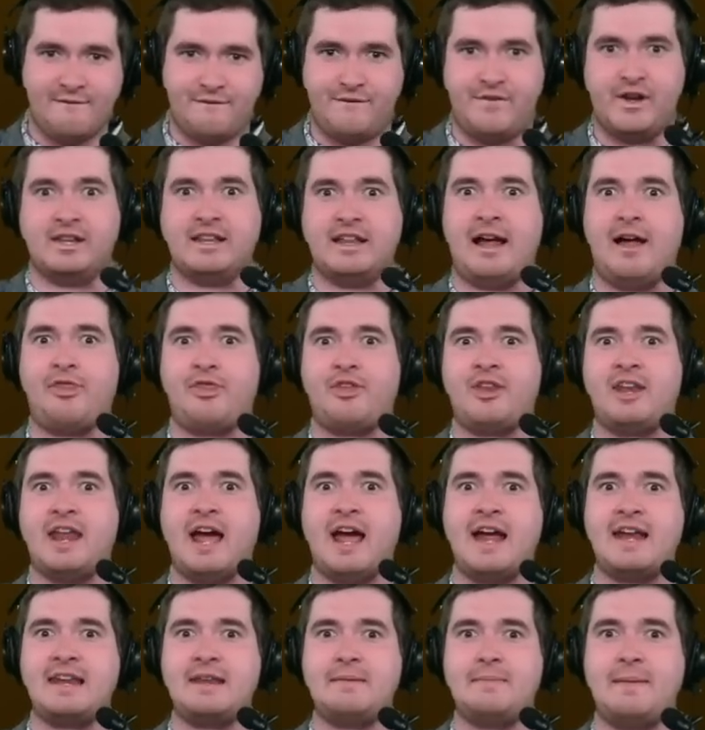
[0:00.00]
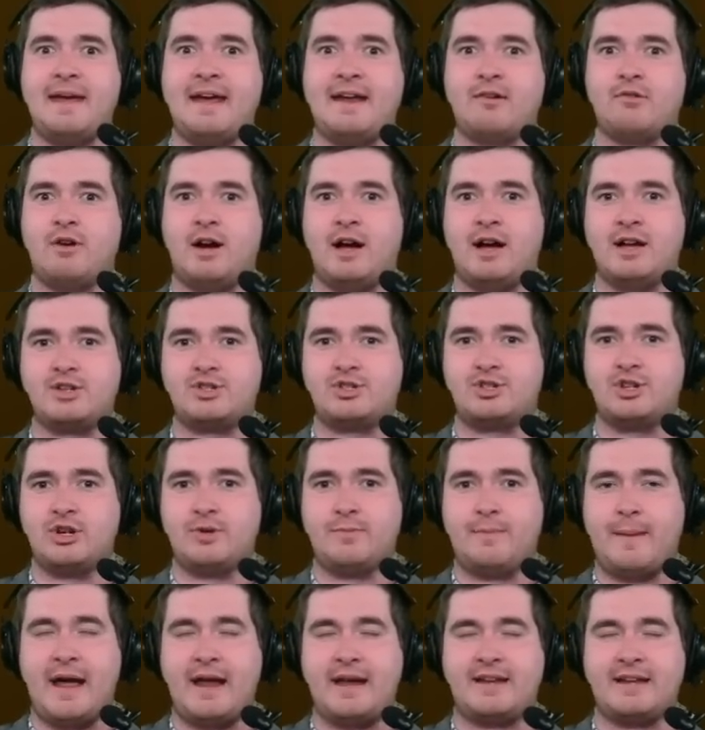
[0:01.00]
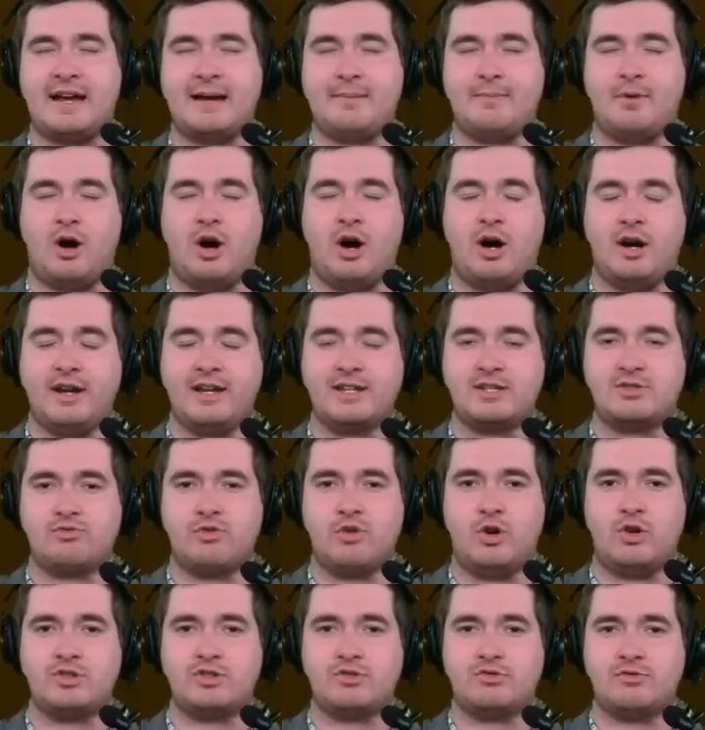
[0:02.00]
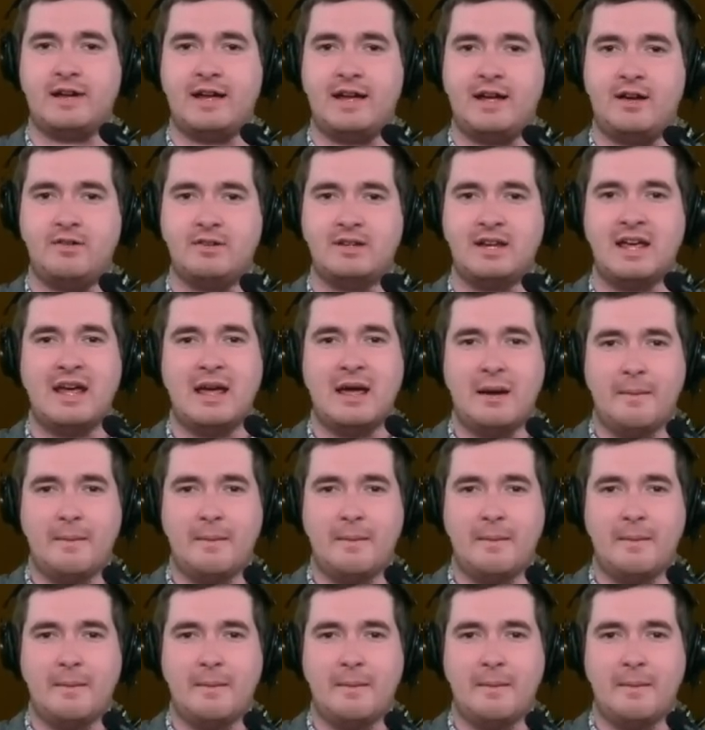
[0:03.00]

fill out the 90-man roster by the time August rolls around.